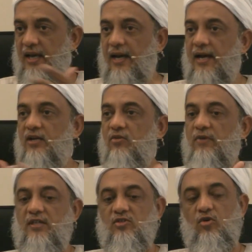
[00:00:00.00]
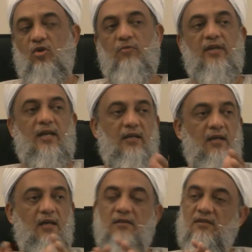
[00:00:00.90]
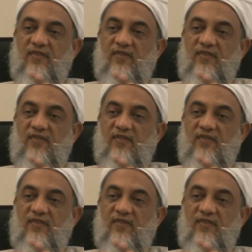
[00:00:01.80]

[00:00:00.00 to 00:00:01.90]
and you make this whole biryani.